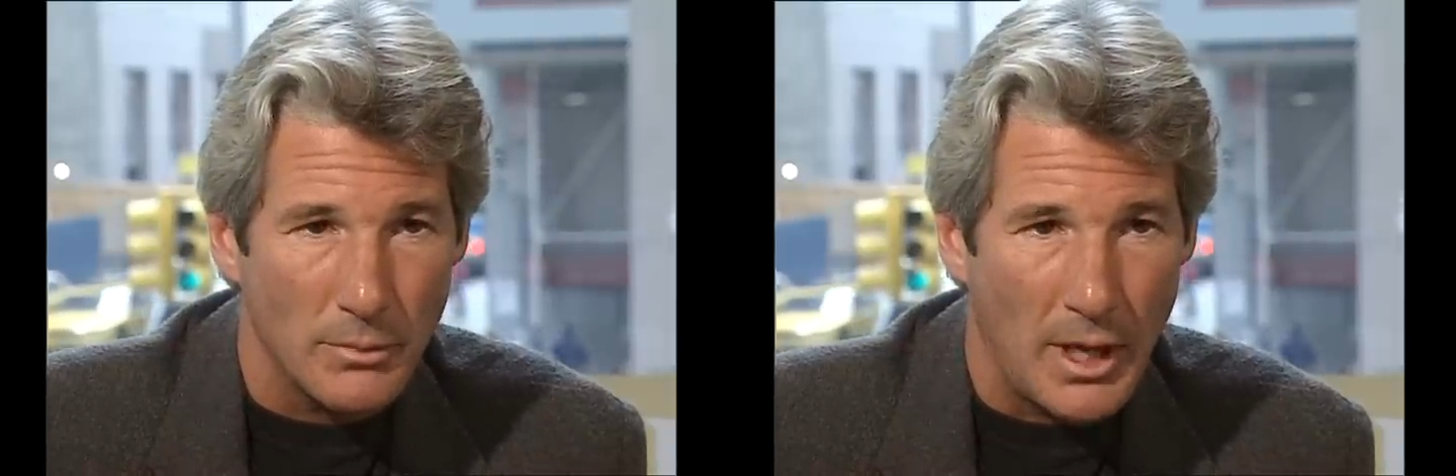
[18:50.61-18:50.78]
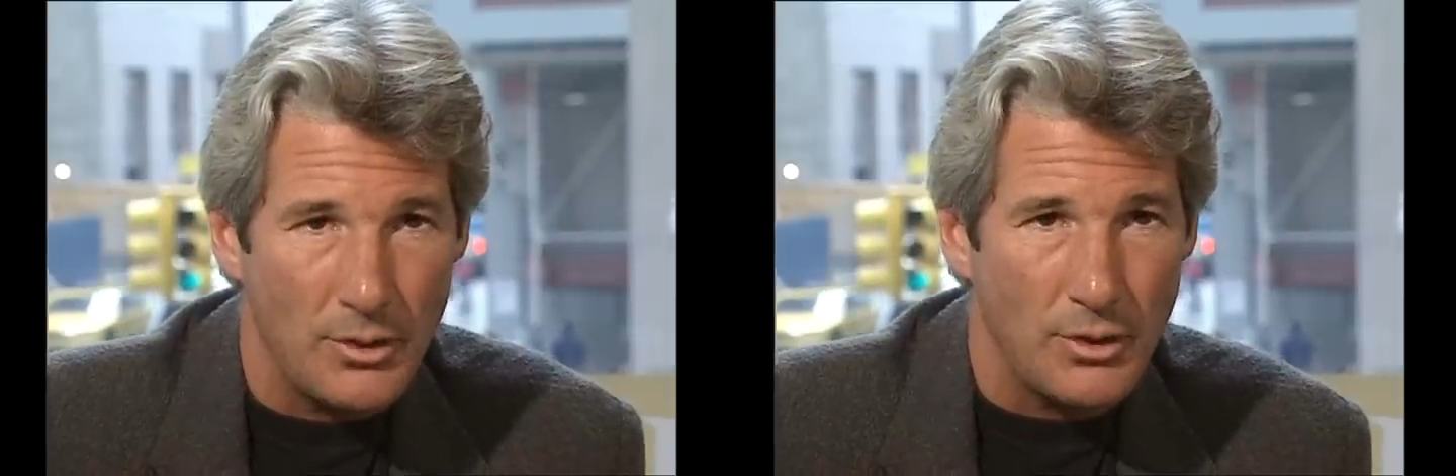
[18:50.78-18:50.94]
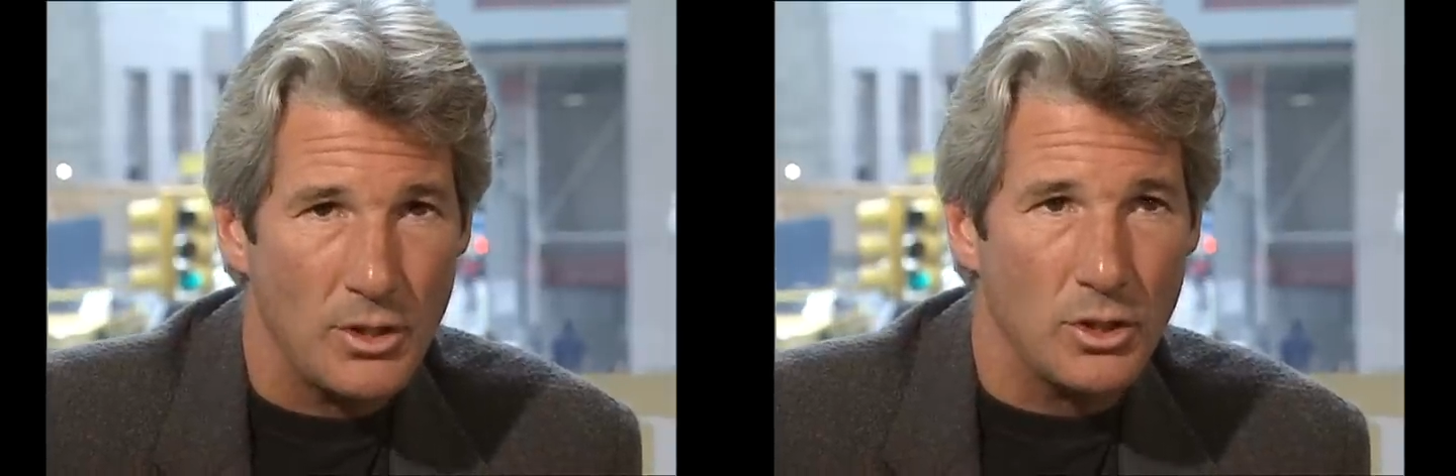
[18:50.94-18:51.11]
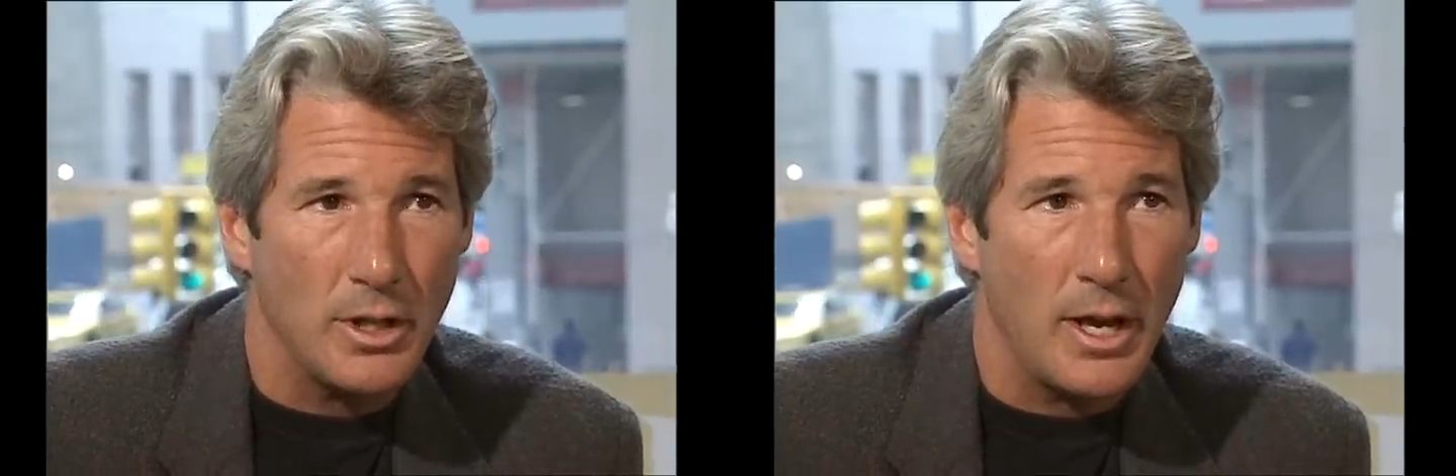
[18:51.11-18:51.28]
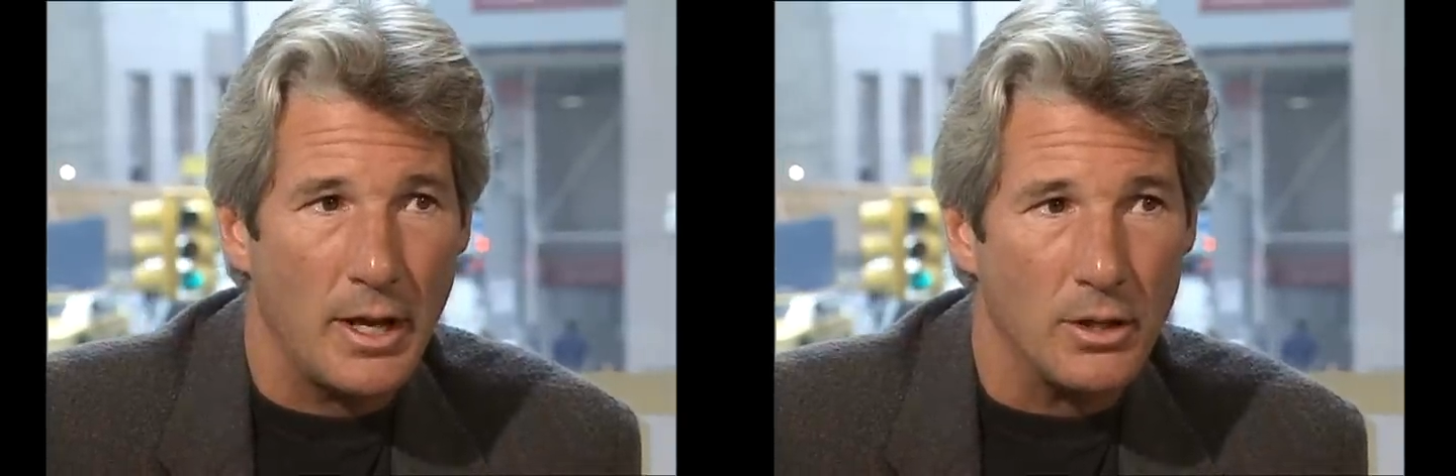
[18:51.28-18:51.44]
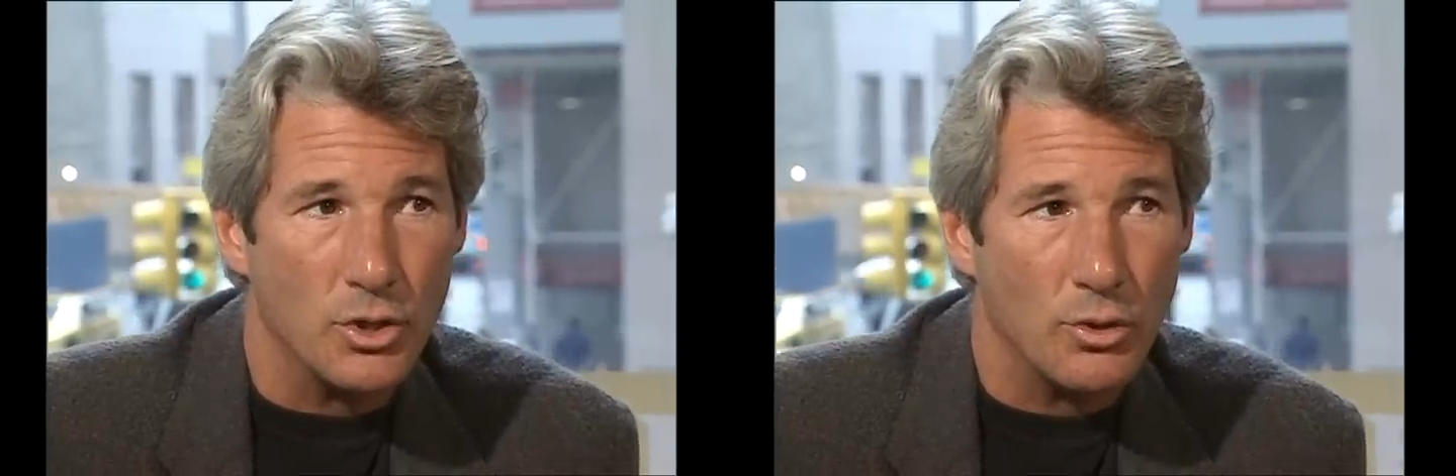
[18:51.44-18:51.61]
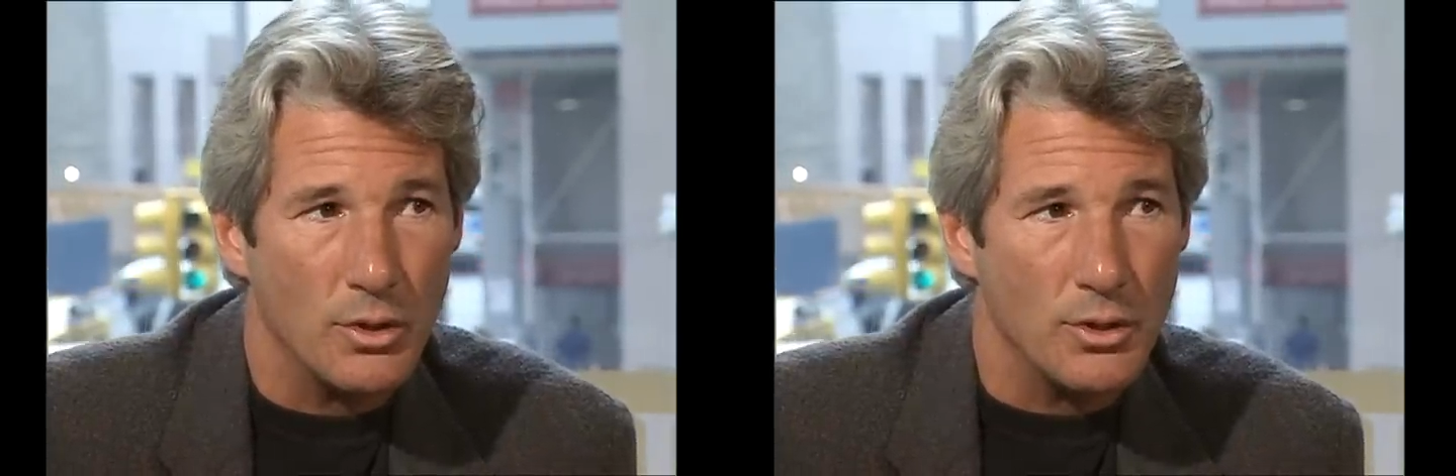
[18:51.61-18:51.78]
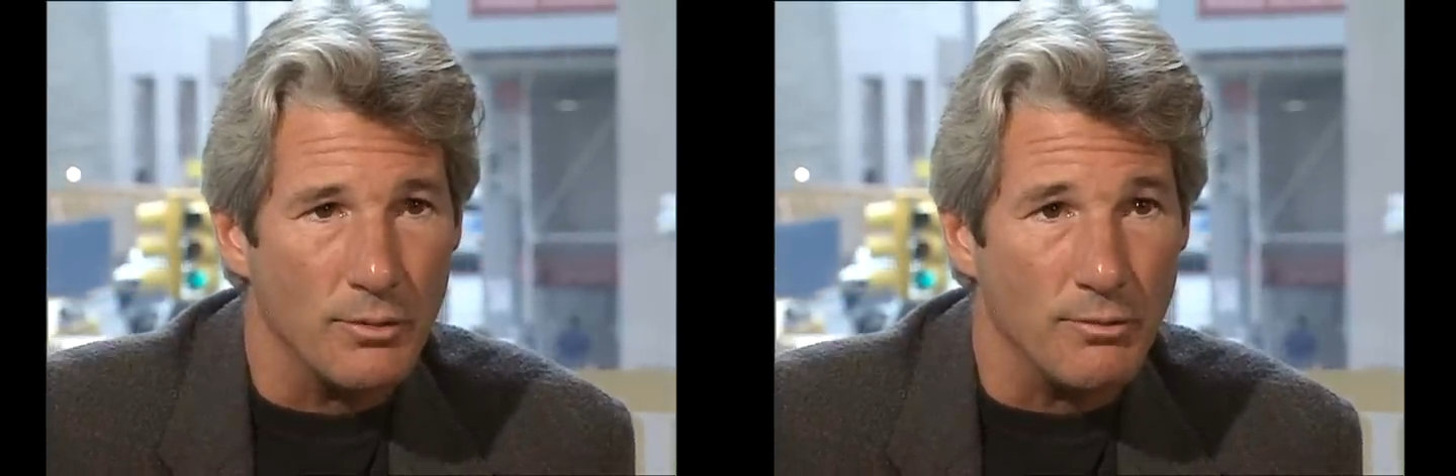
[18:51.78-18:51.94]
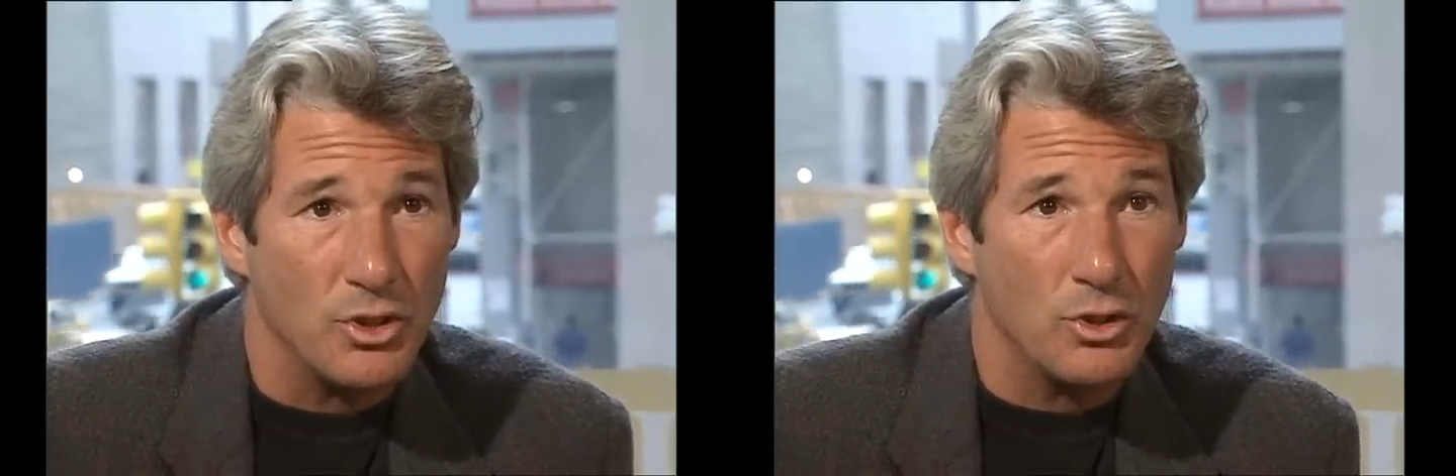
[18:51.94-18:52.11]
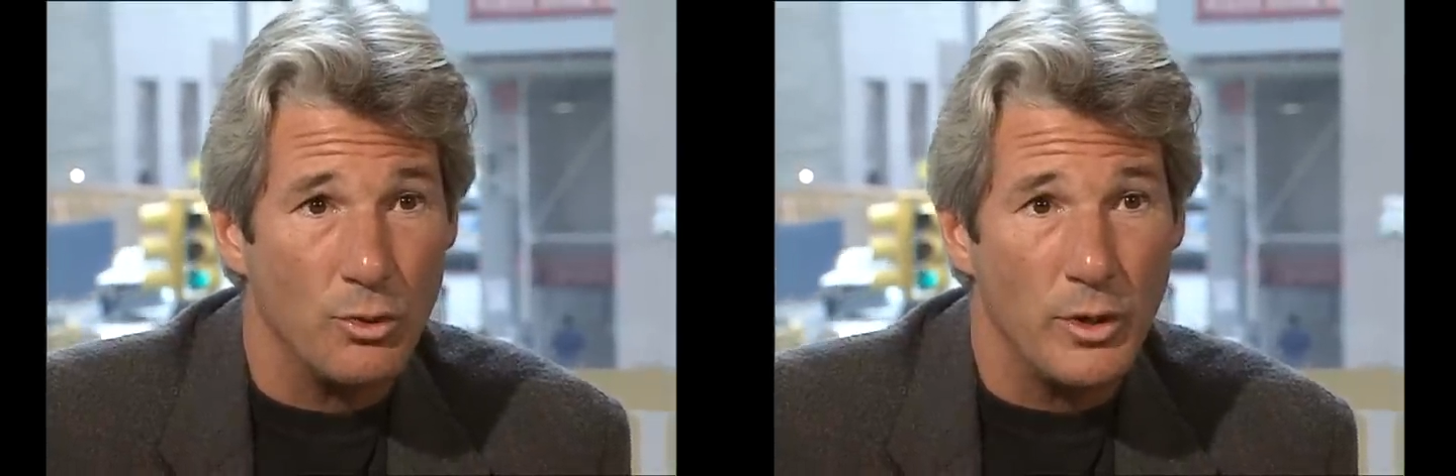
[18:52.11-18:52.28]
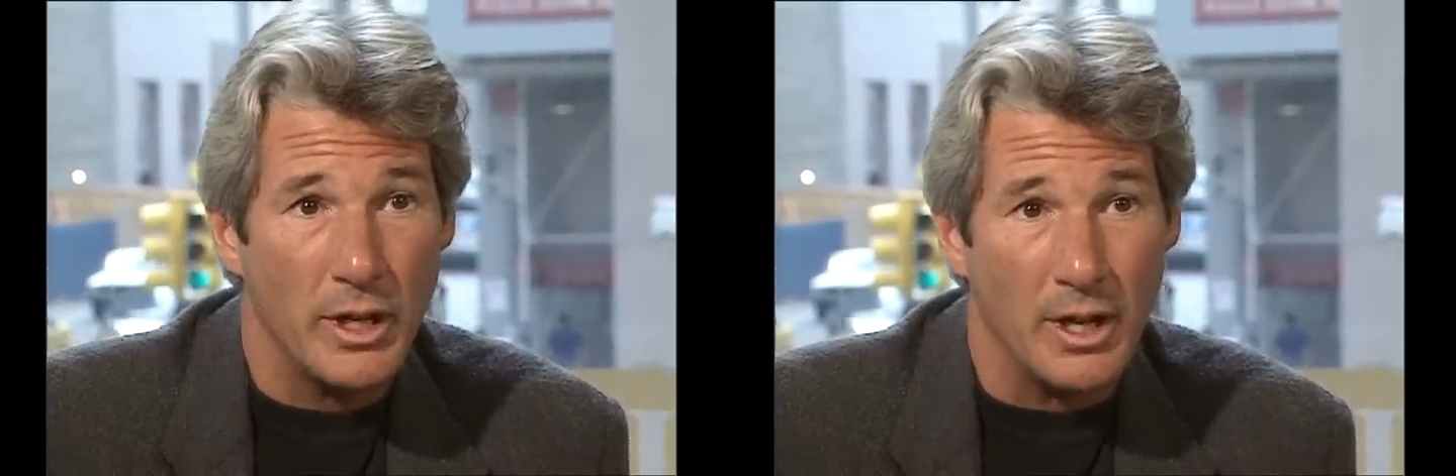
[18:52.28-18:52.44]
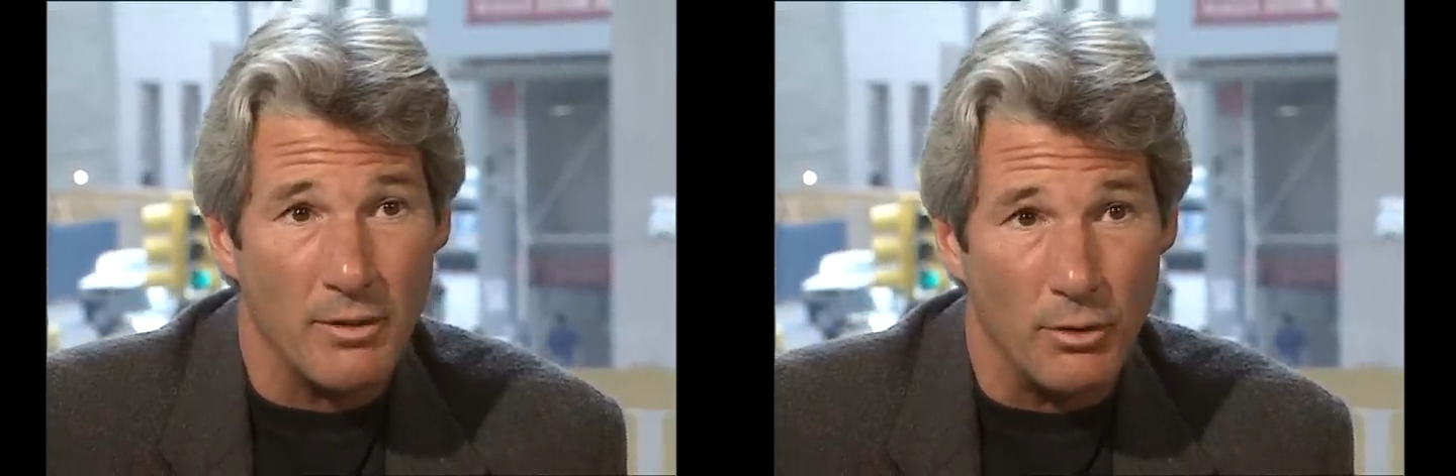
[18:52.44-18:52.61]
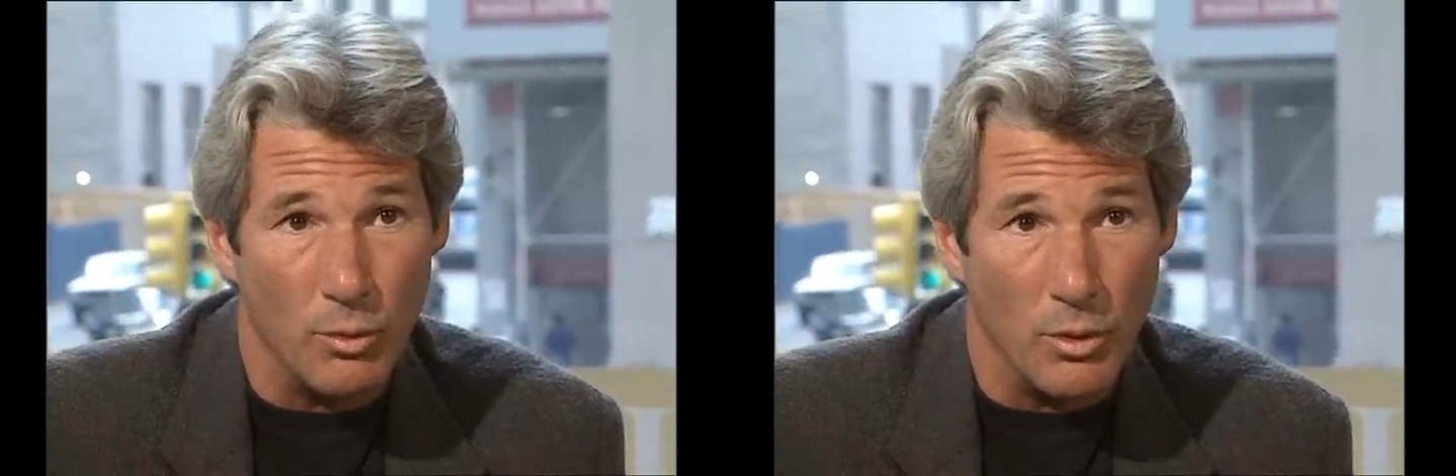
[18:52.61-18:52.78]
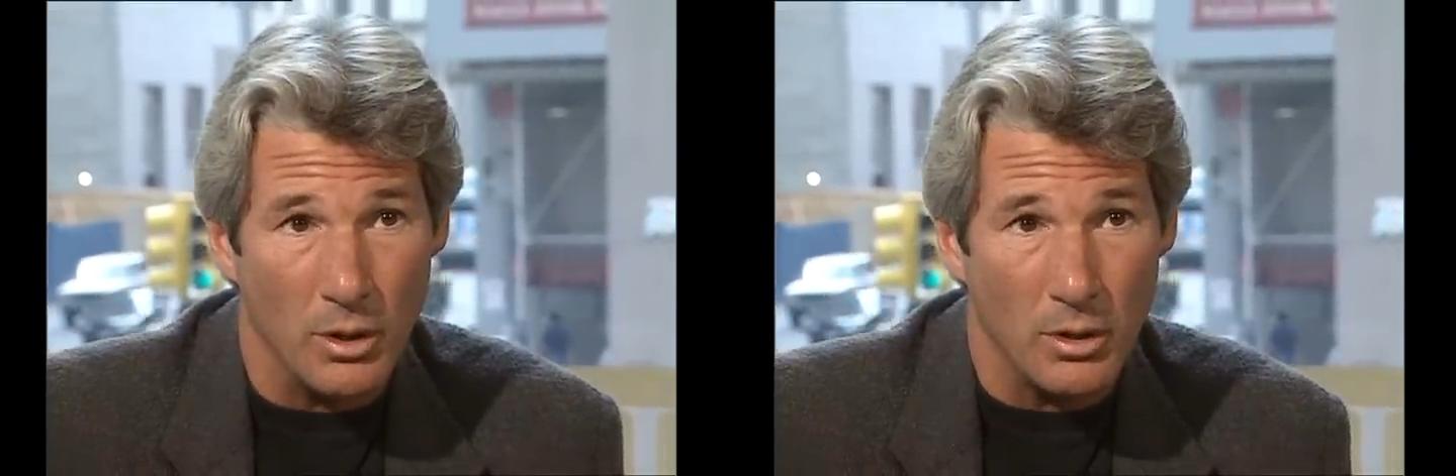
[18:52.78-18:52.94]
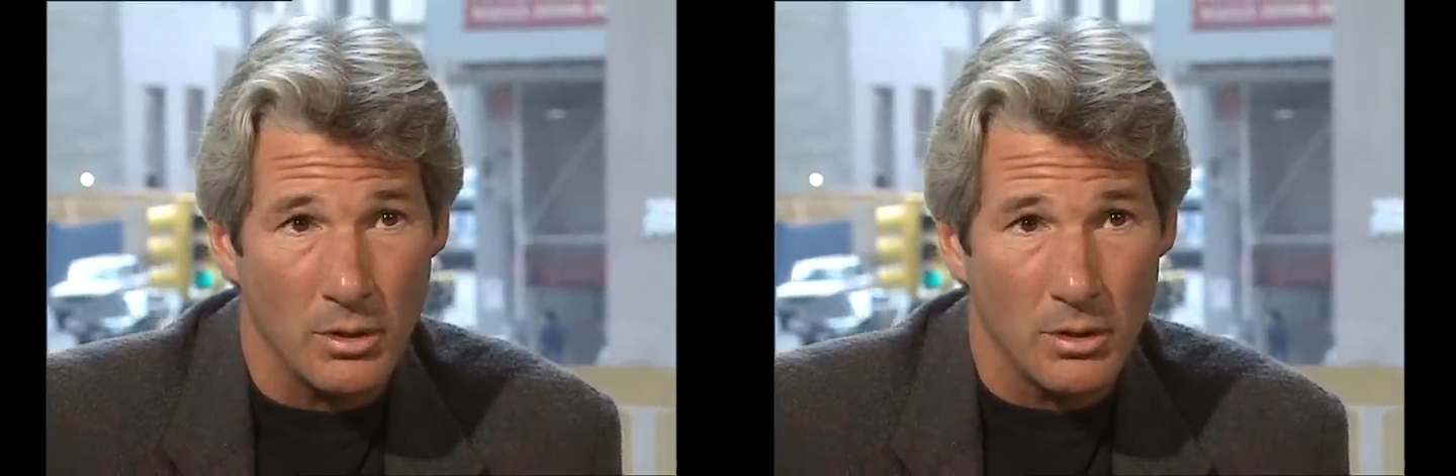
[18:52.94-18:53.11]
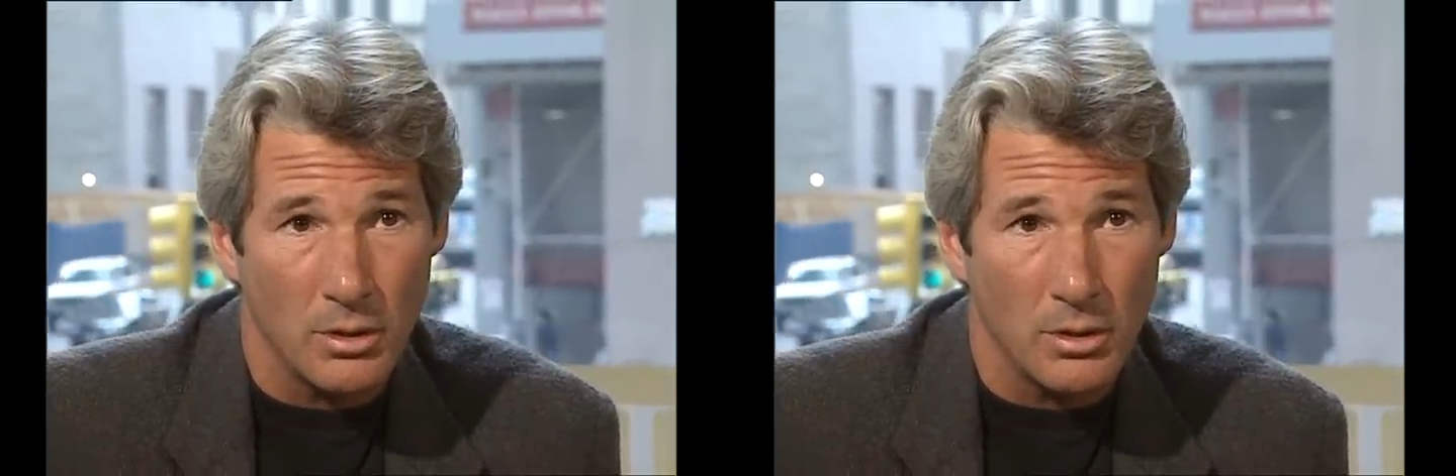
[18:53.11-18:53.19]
I essentially had a choice of suing everyone,